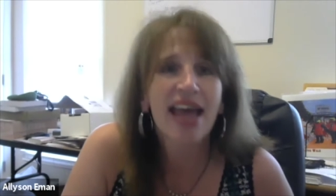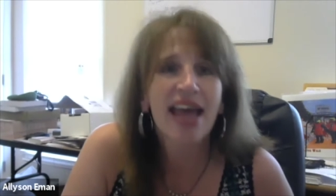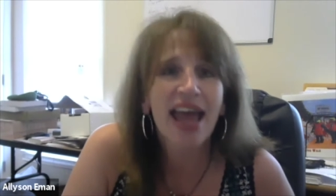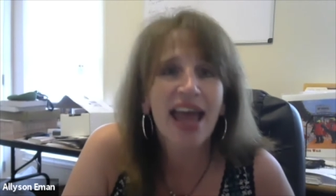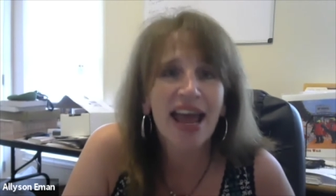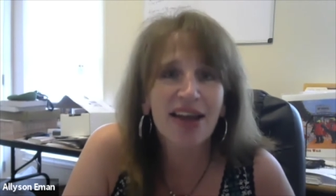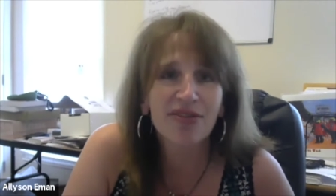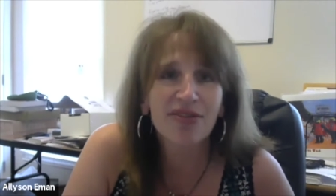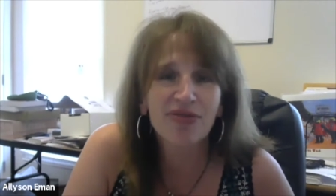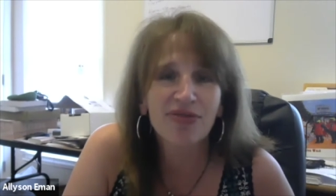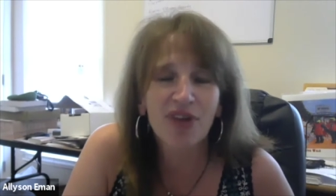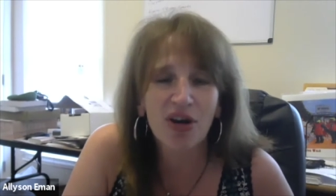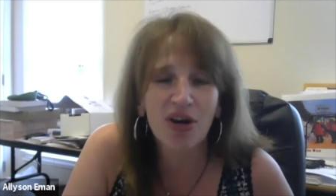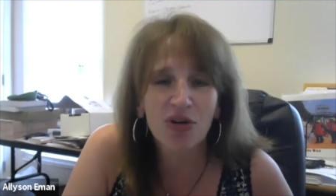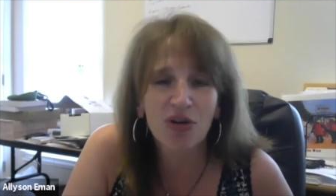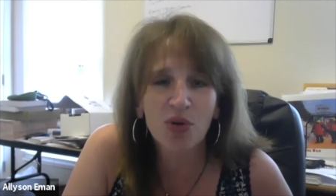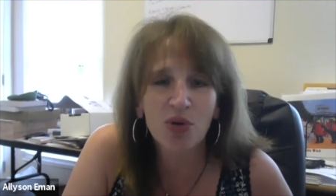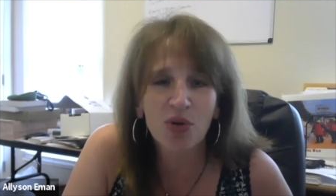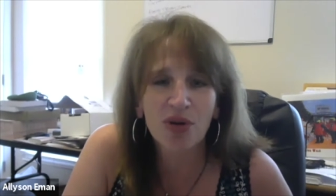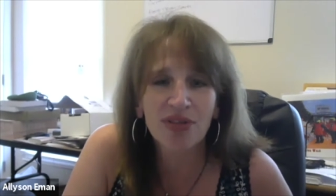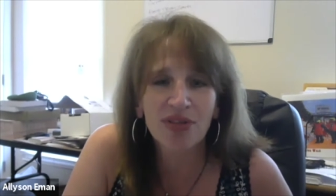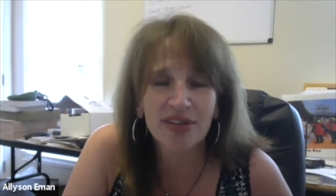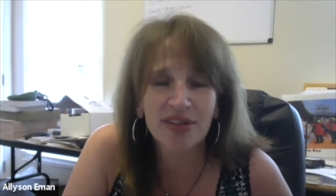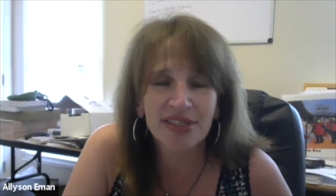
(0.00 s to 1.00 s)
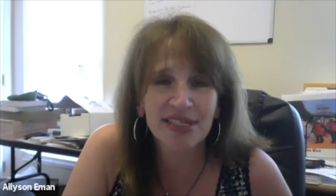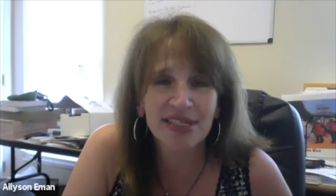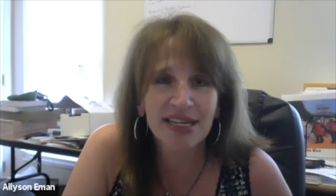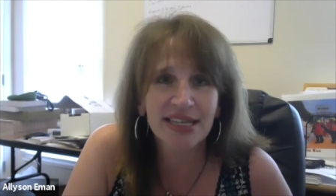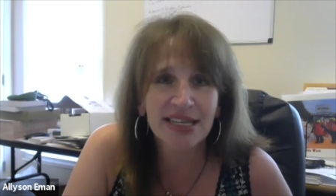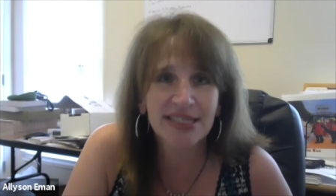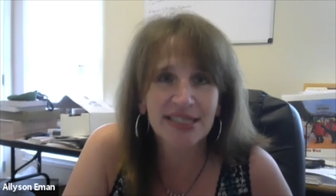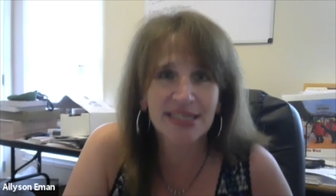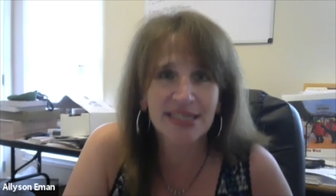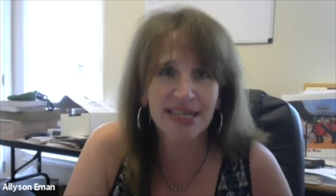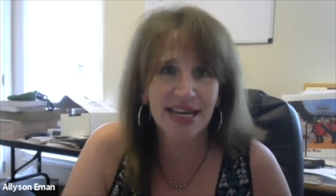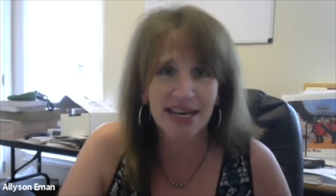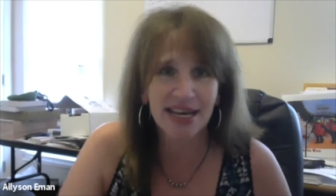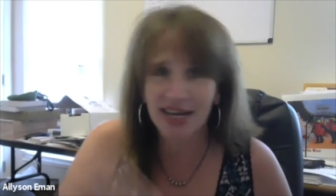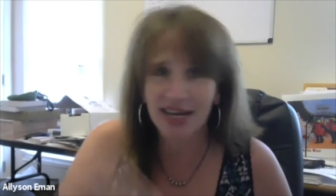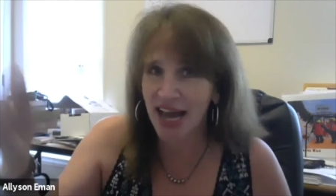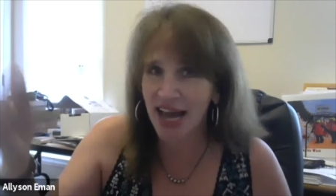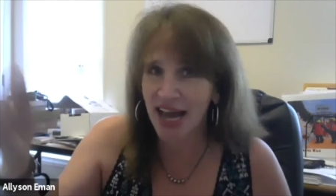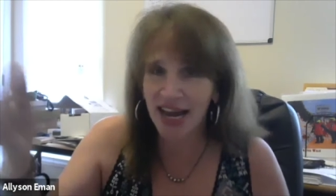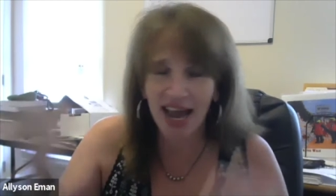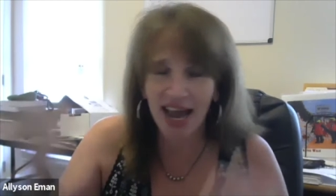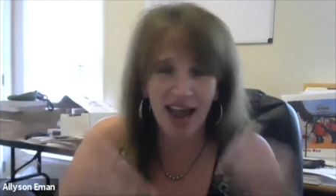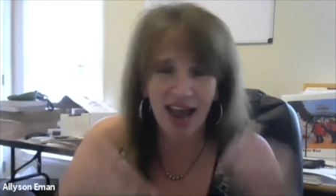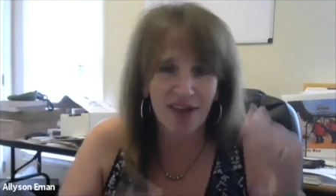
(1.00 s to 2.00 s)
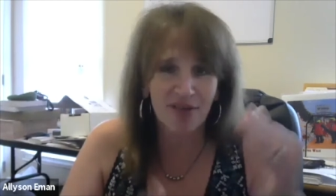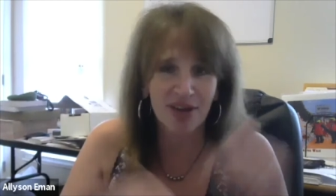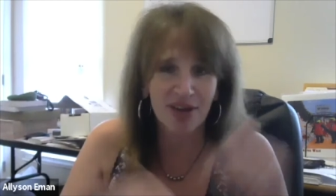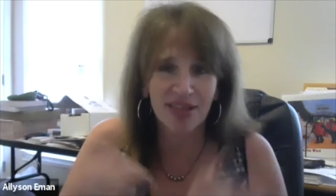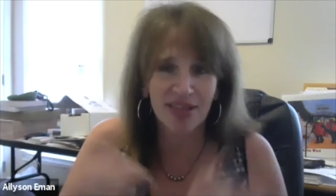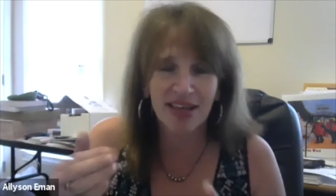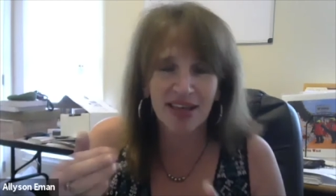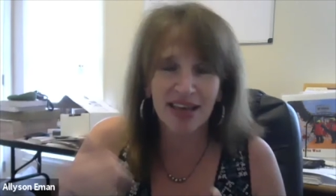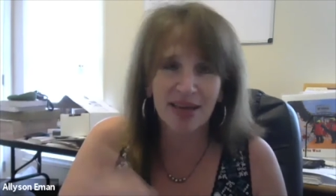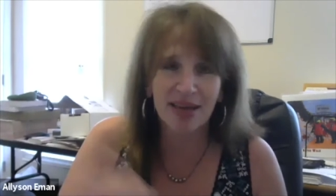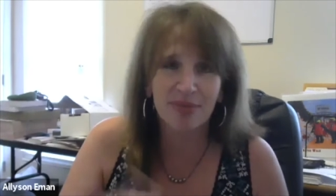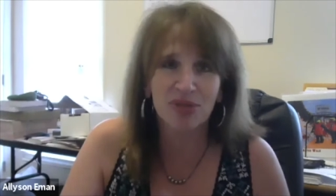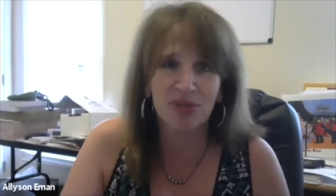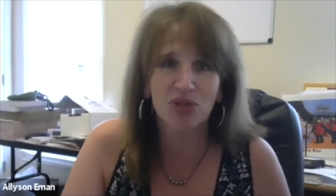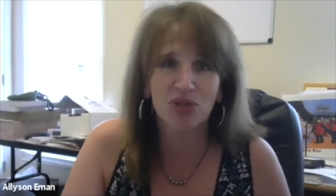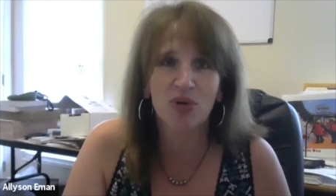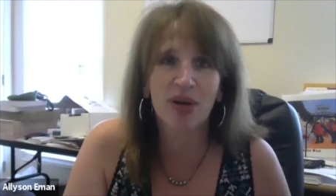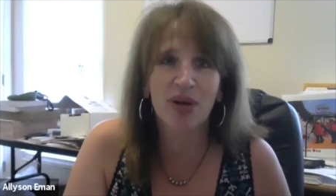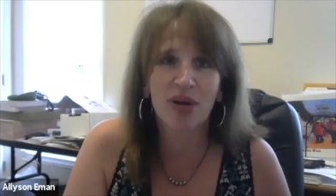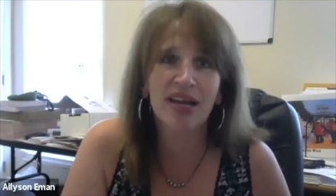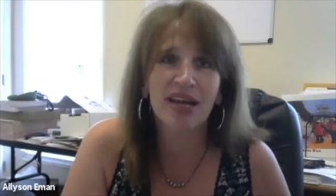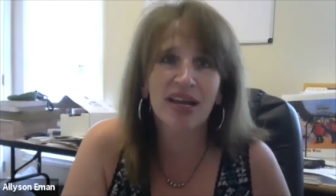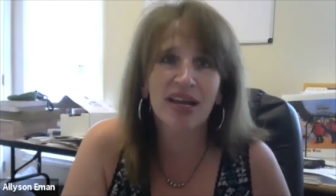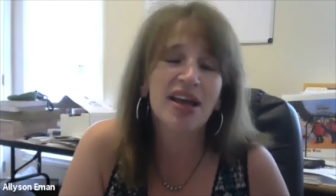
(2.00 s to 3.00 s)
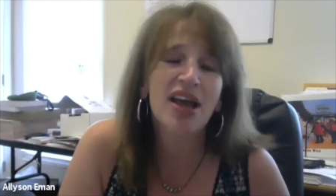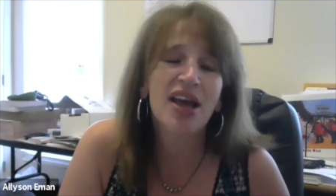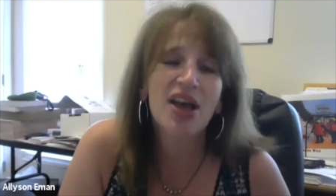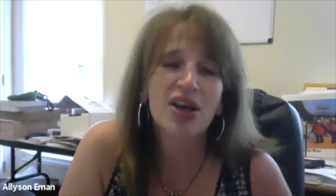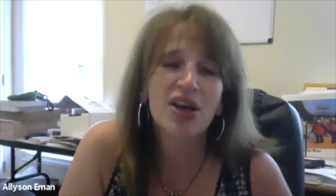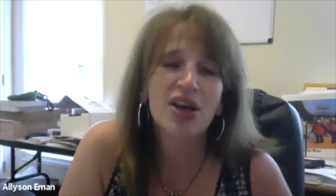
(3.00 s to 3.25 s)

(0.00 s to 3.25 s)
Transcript: and far north as DC, and kind of everything in between.